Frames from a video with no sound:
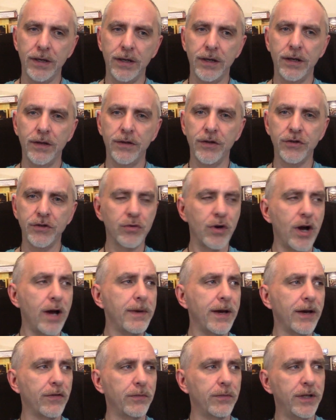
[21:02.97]
The
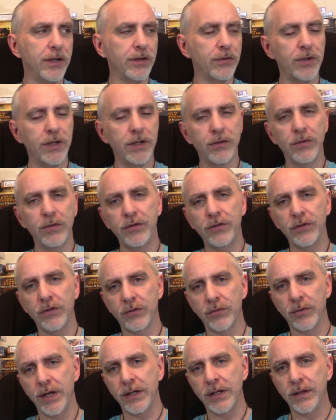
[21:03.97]
drawback for me, and the reason
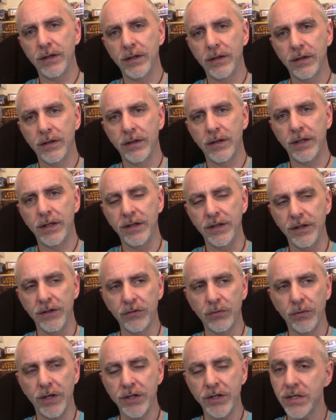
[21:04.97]
it's ranked in
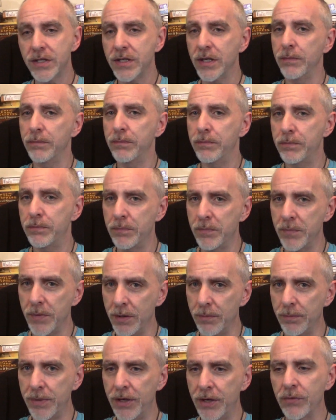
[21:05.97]
this range in
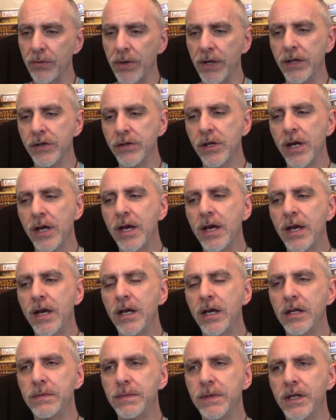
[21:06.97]
a better range,
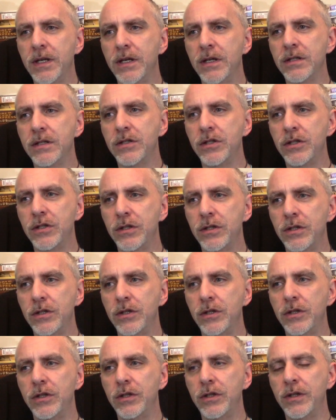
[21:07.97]
is because
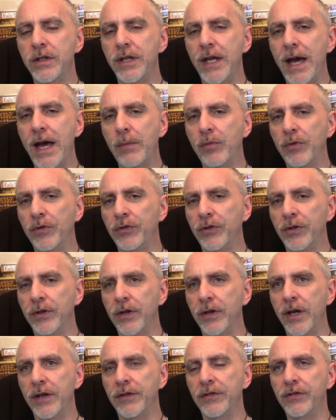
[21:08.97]
the app was
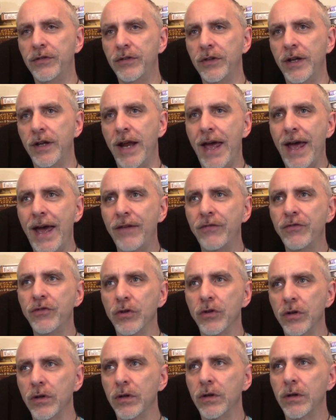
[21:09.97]
an
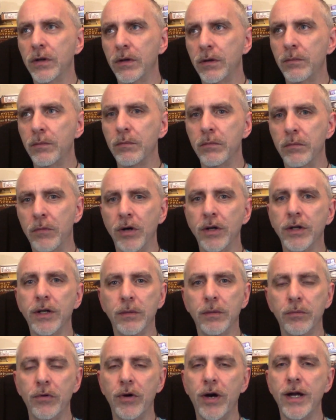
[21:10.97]

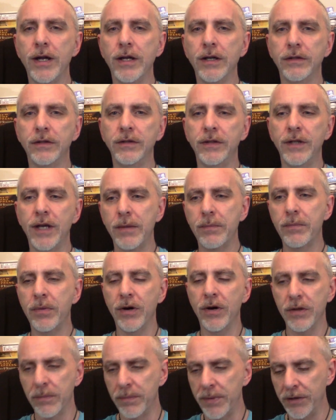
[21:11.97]
after-market product, not
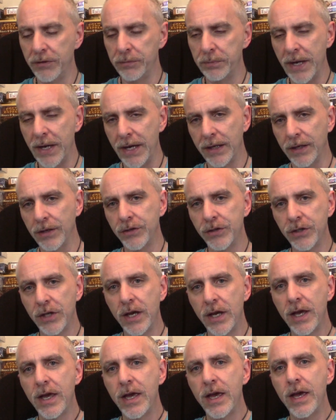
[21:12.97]
part of the base package.
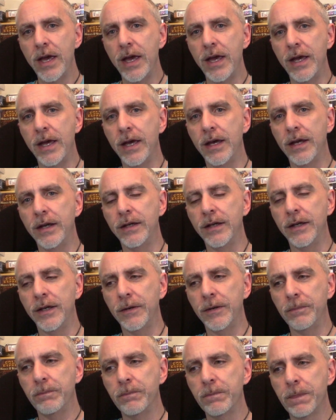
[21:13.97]

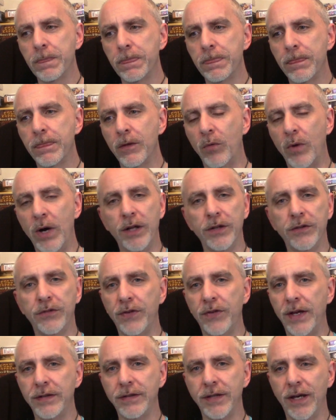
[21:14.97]
And while it's
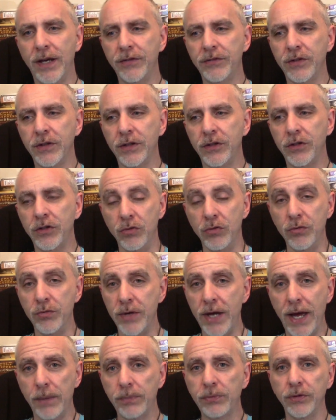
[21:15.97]
fantastic, you
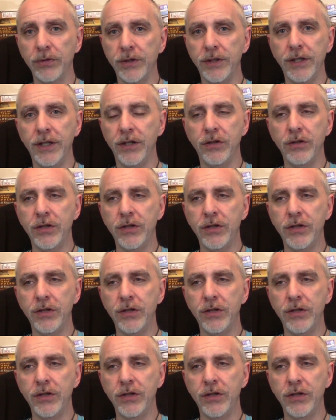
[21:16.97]
absolutely need it.